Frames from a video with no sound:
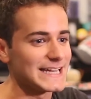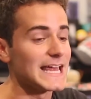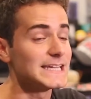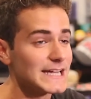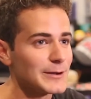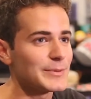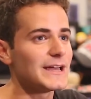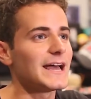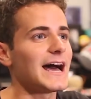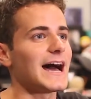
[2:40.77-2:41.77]
It ended up,
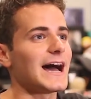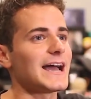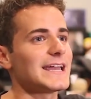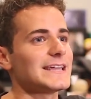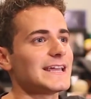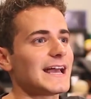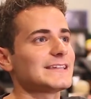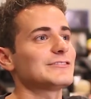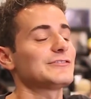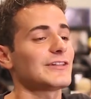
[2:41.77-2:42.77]
I
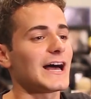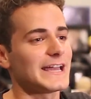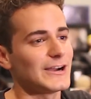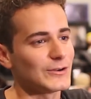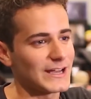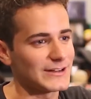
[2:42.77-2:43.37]
had to fly out.